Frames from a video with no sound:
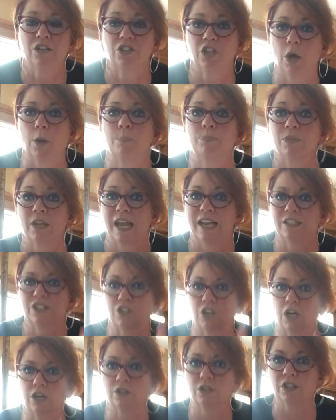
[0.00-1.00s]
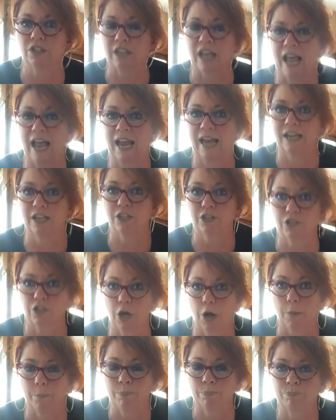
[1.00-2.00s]
So it starts kind of
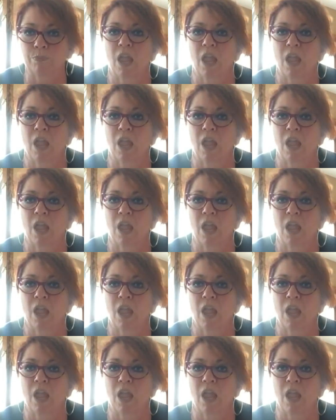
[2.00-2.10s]
slow.